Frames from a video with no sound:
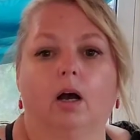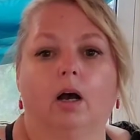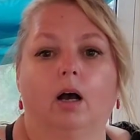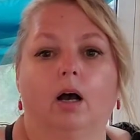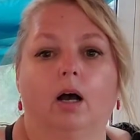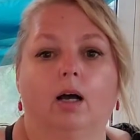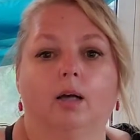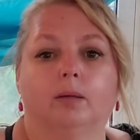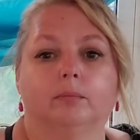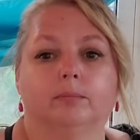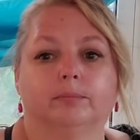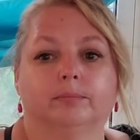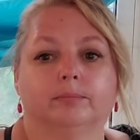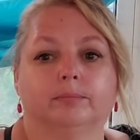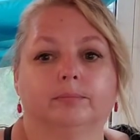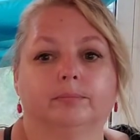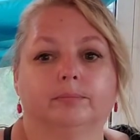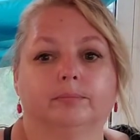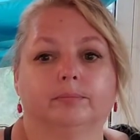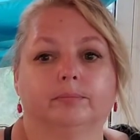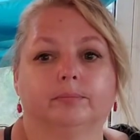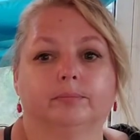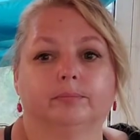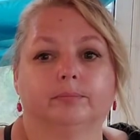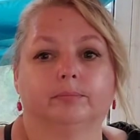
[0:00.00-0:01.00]
um,
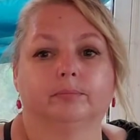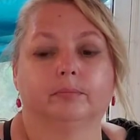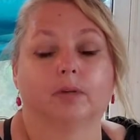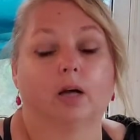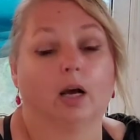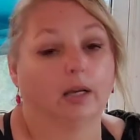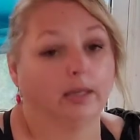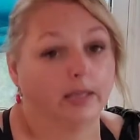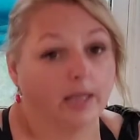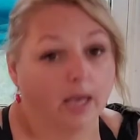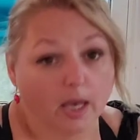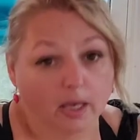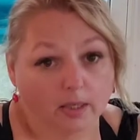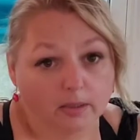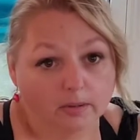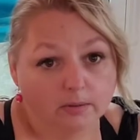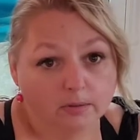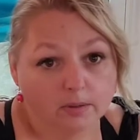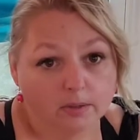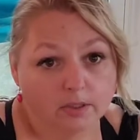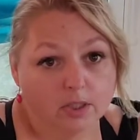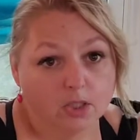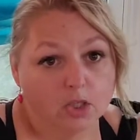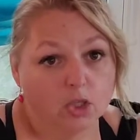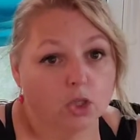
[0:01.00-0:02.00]

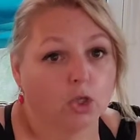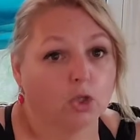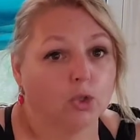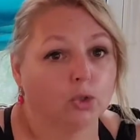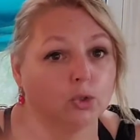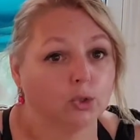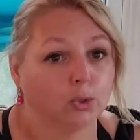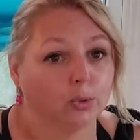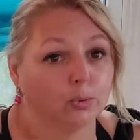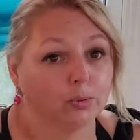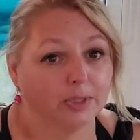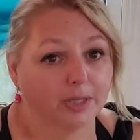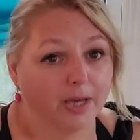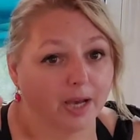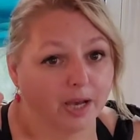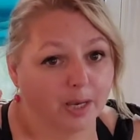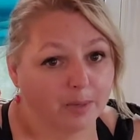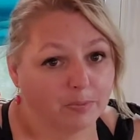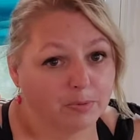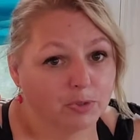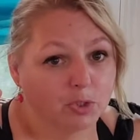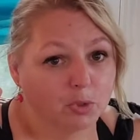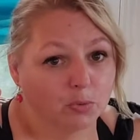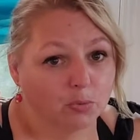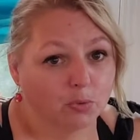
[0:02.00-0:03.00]
again two
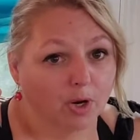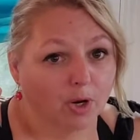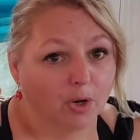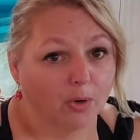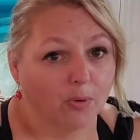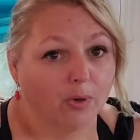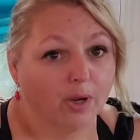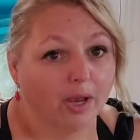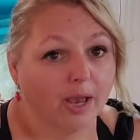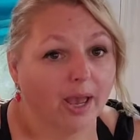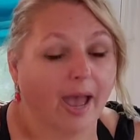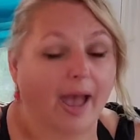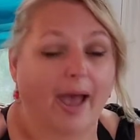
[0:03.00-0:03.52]
times in a row,